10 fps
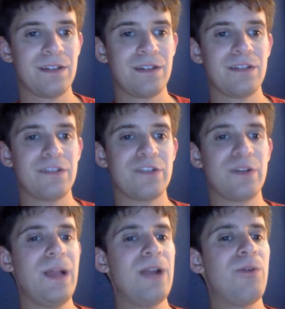So
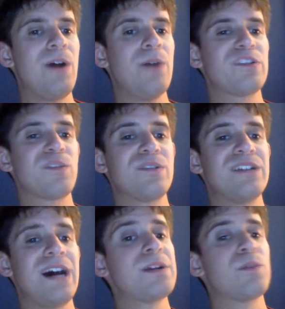later on, we saw
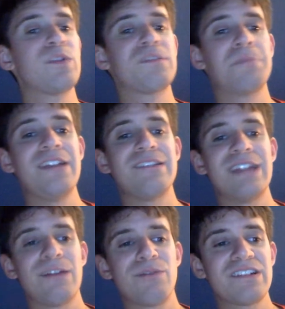Dominik was pacing
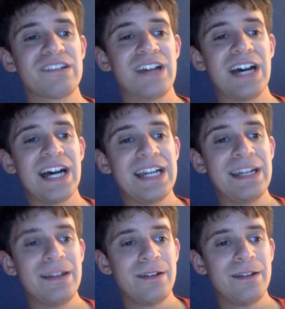at ringside,